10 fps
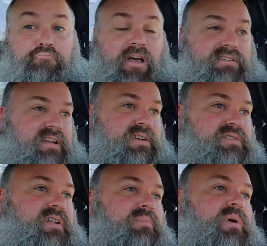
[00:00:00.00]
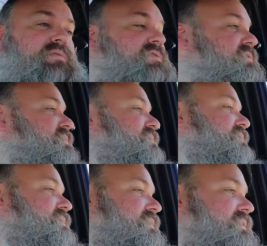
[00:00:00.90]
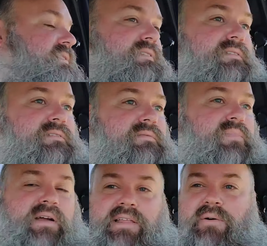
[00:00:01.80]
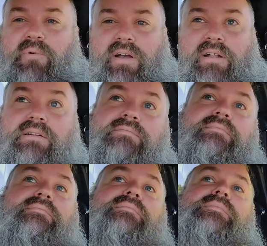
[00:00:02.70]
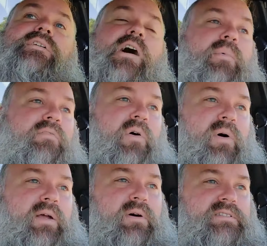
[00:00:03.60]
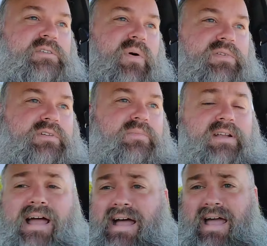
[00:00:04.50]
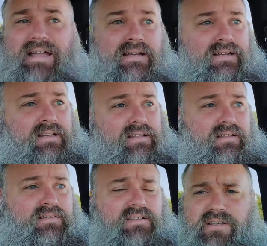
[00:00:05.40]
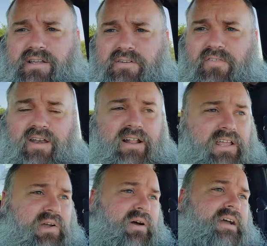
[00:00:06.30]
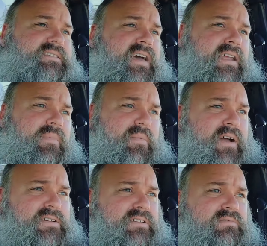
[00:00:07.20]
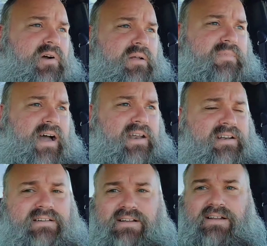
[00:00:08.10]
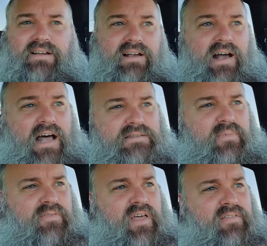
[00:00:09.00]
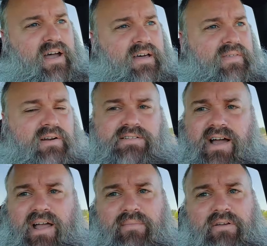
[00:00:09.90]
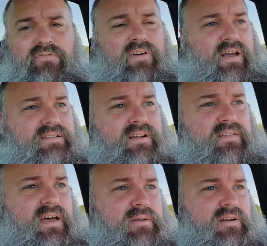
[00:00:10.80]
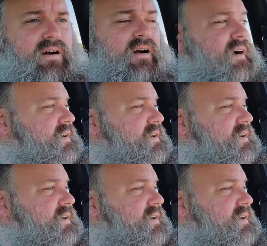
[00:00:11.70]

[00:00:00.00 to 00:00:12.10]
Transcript: That was an interesting move. Apparently he wanted to come over when he wasn't supposed to. But yeah, hey, it's an Infiniti QX80. Maybe I should run him down and ask if they've had their timing fixed on that car.